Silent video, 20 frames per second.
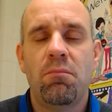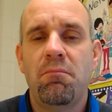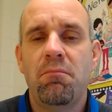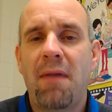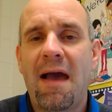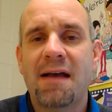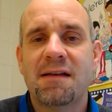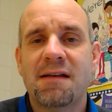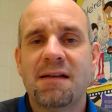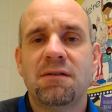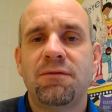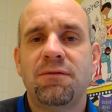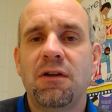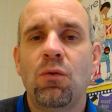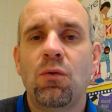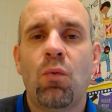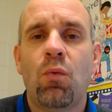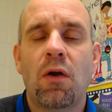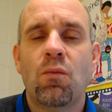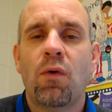massively
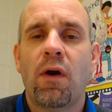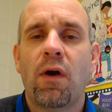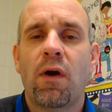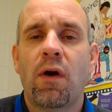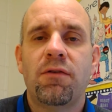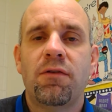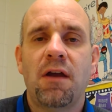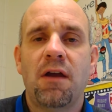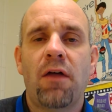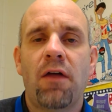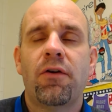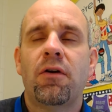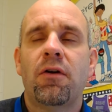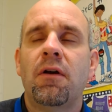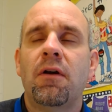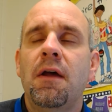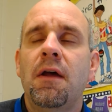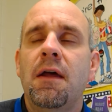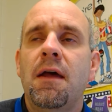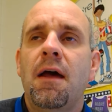one way or the other.